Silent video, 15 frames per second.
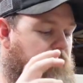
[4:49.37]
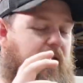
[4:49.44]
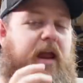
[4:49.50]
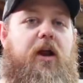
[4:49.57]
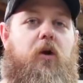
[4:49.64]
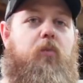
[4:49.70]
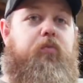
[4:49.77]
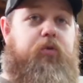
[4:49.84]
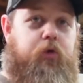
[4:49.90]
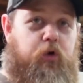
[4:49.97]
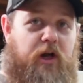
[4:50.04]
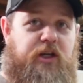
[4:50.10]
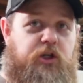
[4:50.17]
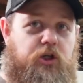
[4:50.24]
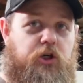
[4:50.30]
air
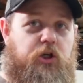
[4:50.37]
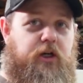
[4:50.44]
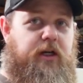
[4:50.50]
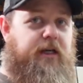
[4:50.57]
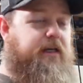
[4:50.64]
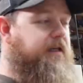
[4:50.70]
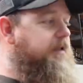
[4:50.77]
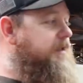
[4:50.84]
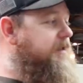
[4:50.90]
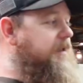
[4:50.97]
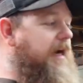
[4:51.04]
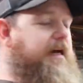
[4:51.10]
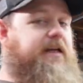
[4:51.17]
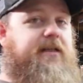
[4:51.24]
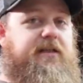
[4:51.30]
pressure
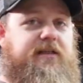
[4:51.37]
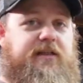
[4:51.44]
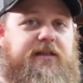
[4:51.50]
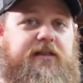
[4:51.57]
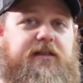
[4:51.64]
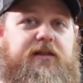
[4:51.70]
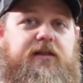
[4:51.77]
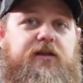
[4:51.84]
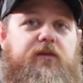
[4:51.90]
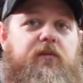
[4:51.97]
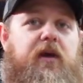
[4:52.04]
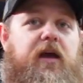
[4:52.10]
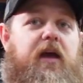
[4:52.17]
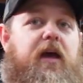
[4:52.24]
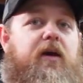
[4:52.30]
inside of the
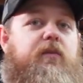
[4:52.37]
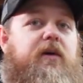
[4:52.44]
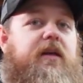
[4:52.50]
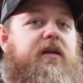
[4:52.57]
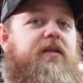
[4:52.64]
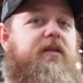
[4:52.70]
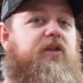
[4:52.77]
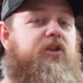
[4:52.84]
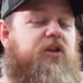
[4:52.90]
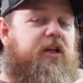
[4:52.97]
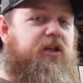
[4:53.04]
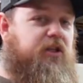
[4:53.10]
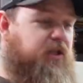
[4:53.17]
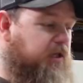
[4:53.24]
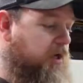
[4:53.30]
system, and because it's
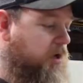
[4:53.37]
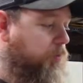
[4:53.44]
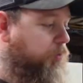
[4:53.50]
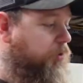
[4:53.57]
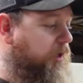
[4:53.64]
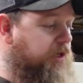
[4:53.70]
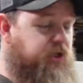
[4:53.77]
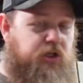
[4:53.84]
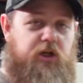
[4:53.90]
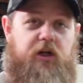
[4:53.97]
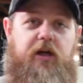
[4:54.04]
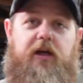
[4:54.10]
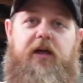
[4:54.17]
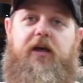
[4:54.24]
changing the air pressure,